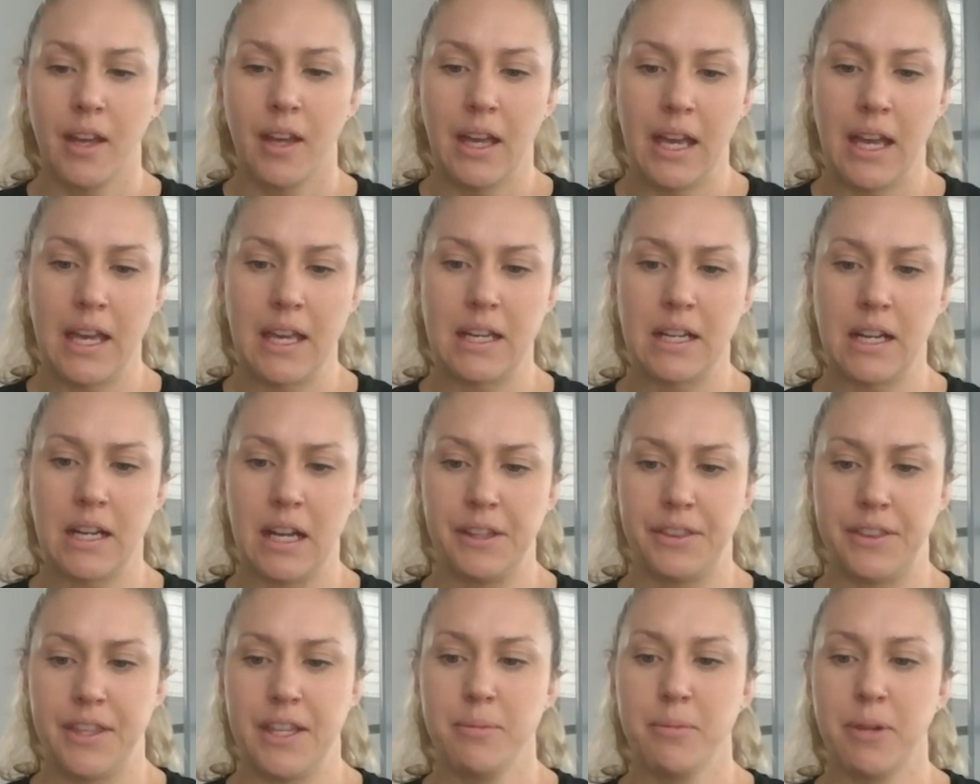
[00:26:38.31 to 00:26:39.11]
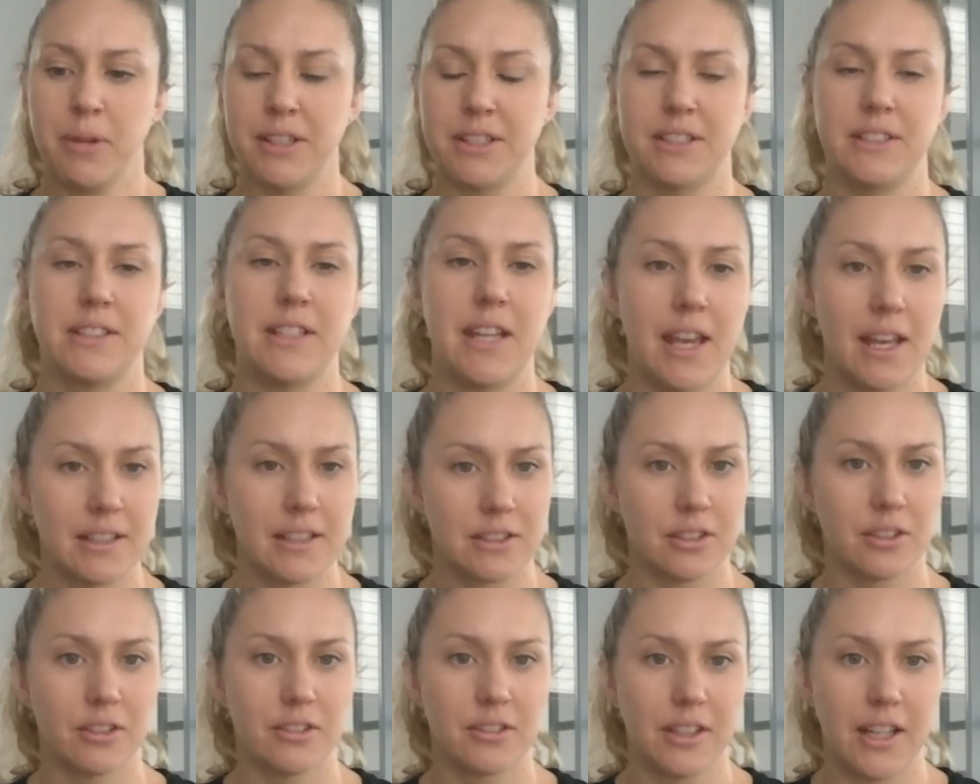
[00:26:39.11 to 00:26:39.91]
And I think my
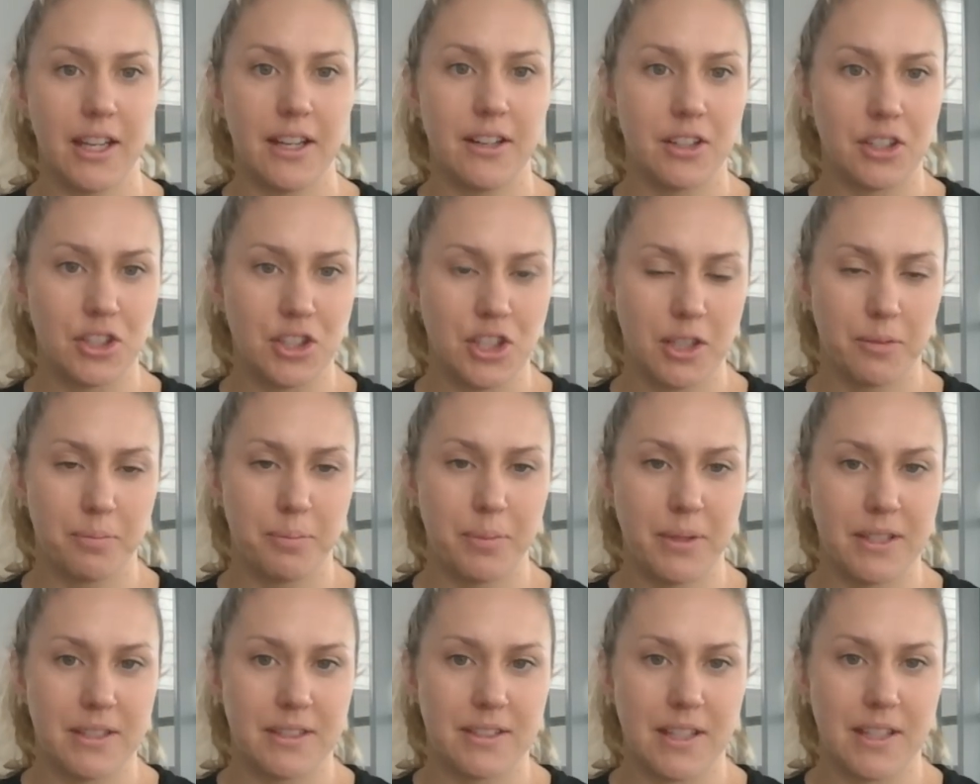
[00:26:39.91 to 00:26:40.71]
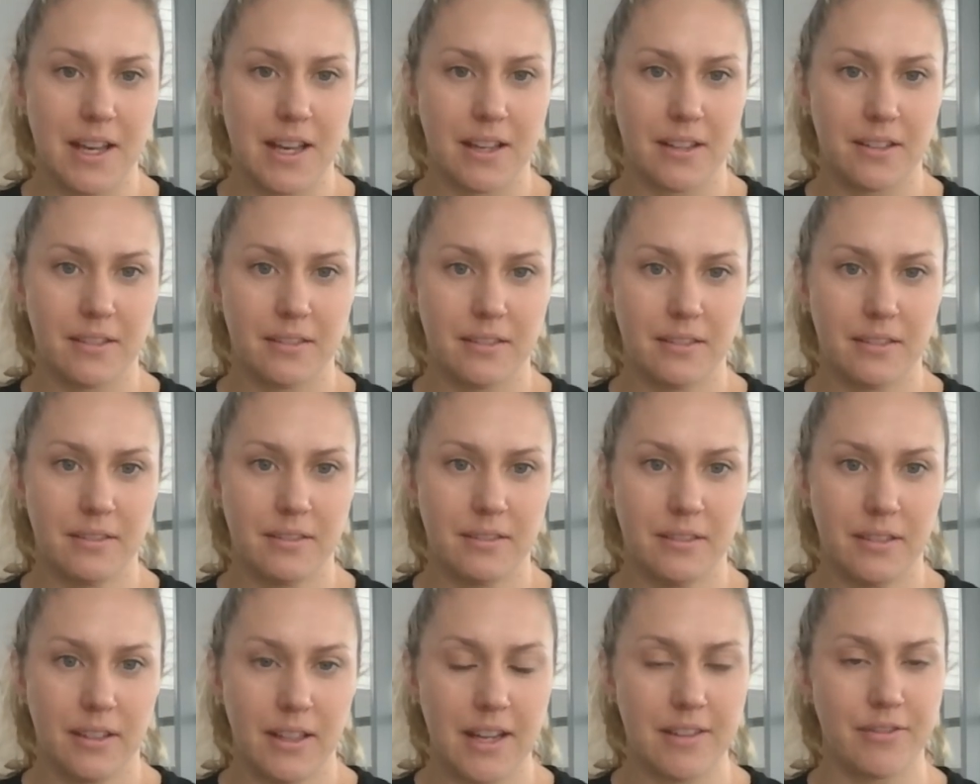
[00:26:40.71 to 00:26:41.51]
stance on leadership is that
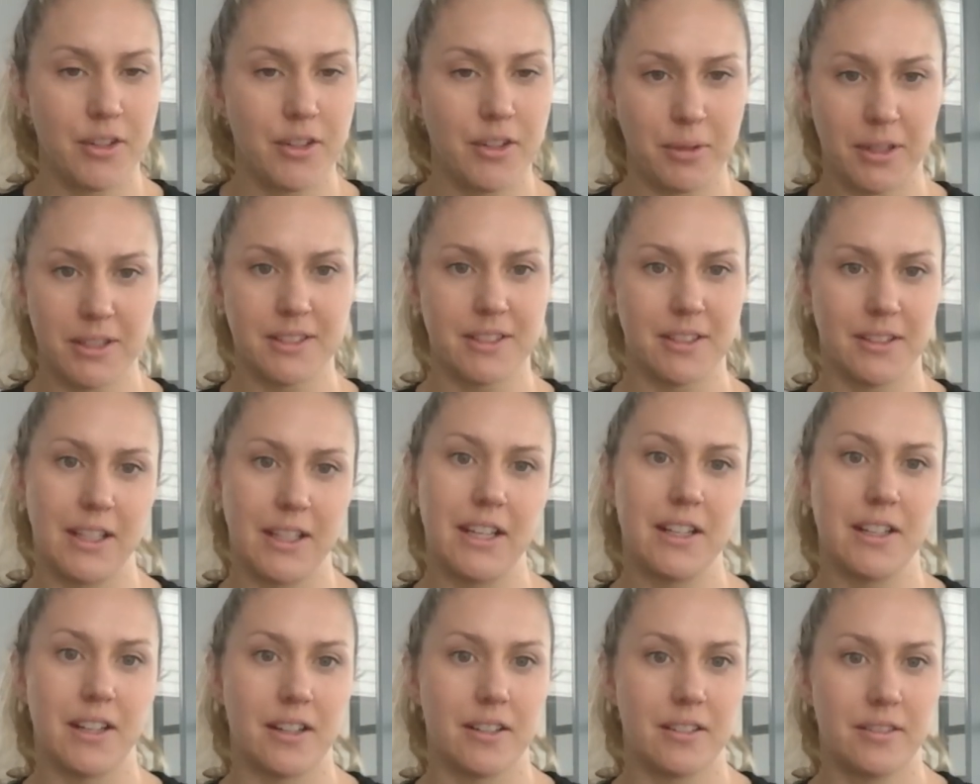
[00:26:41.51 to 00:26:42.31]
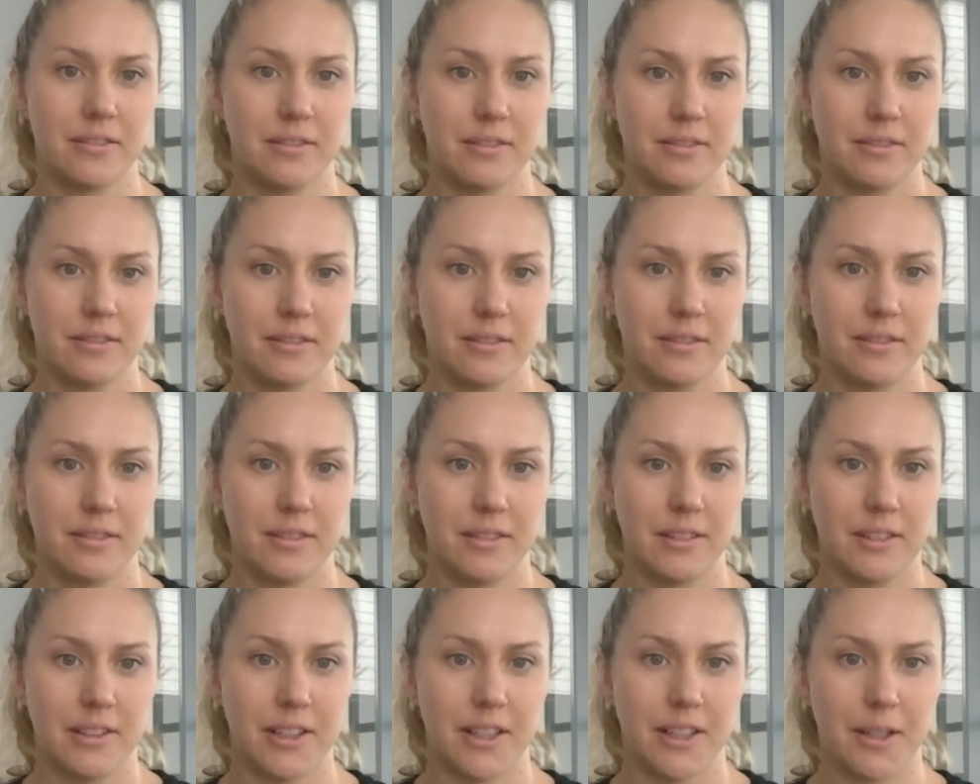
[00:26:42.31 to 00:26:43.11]
everyone's a leader.
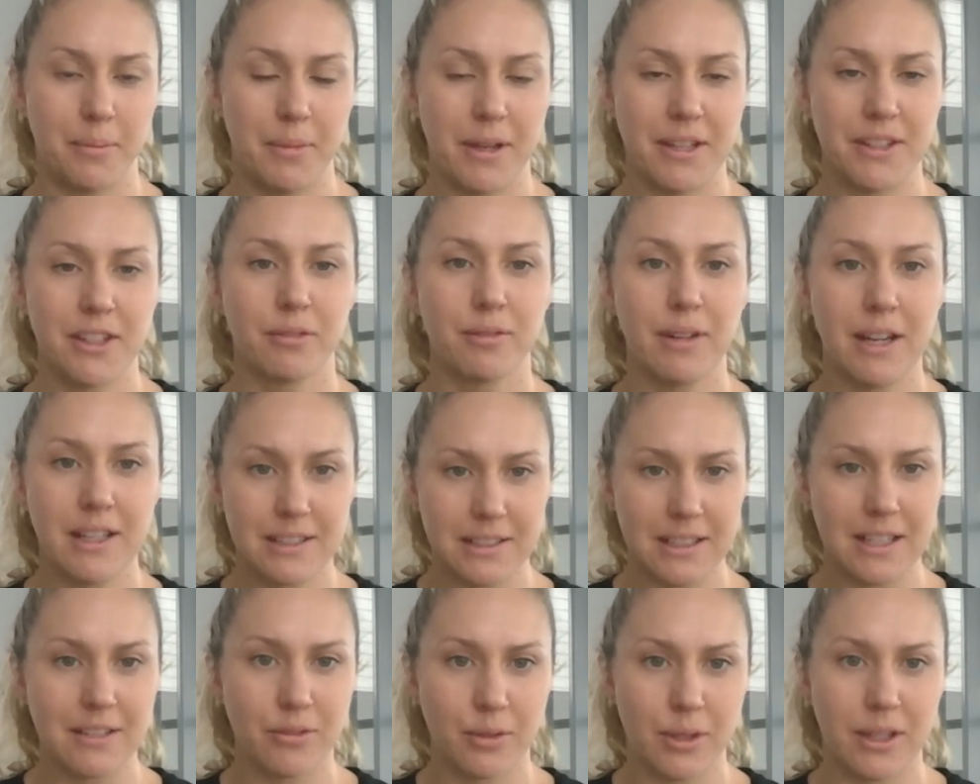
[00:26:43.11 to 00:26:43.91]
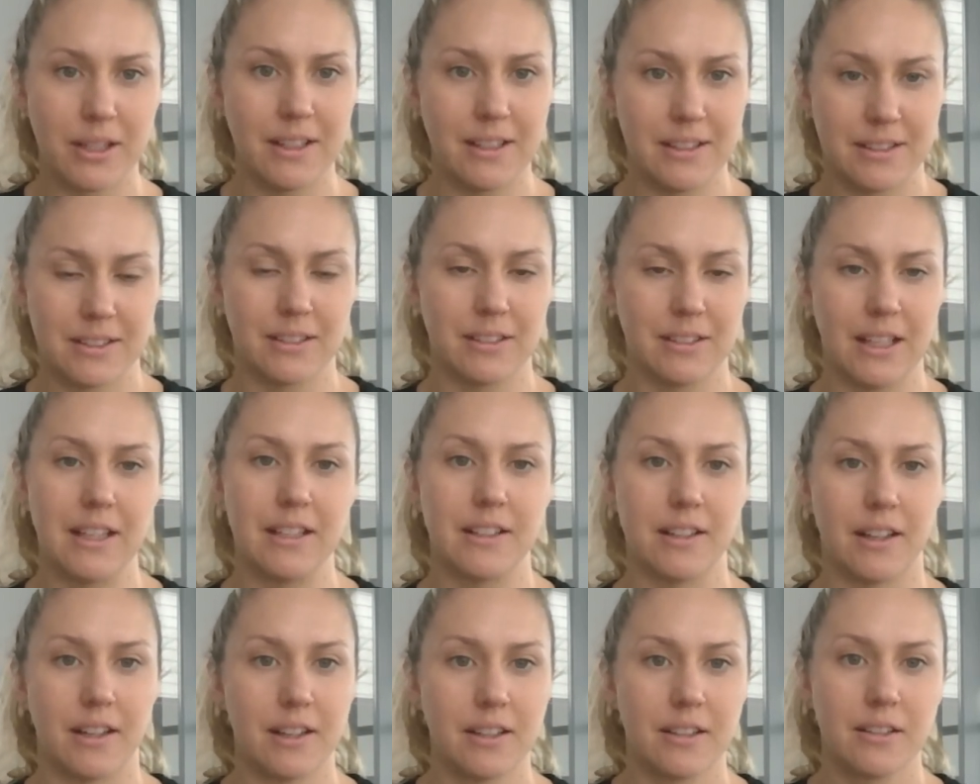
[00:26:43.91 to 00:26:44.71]
And the reason everyone is a
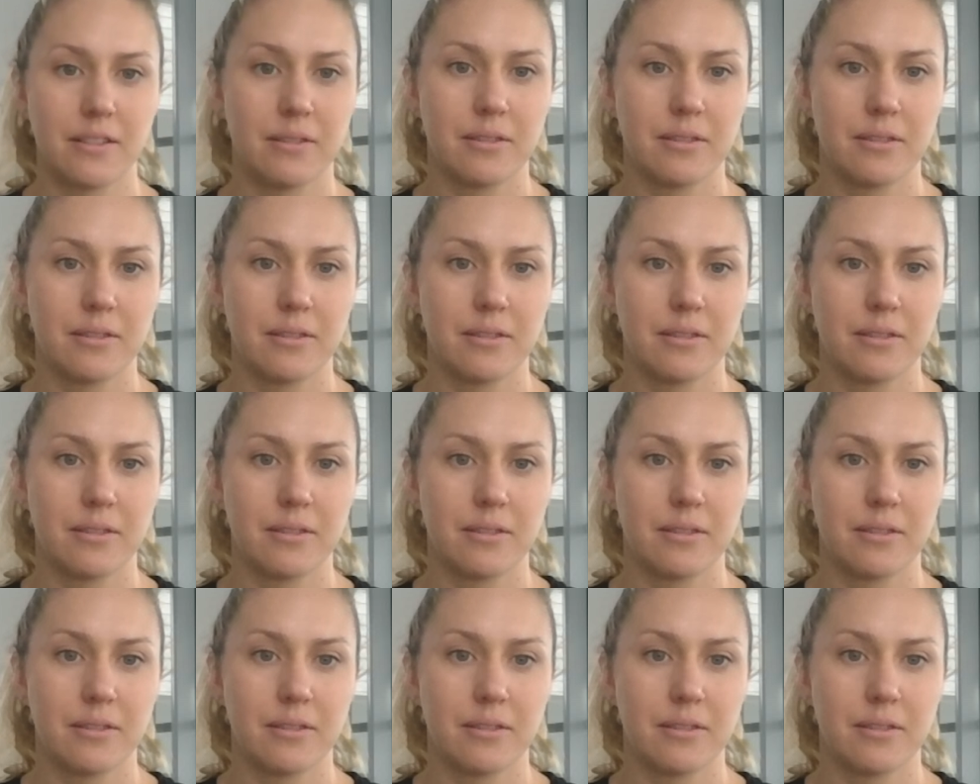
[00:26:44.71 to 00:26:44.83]
leader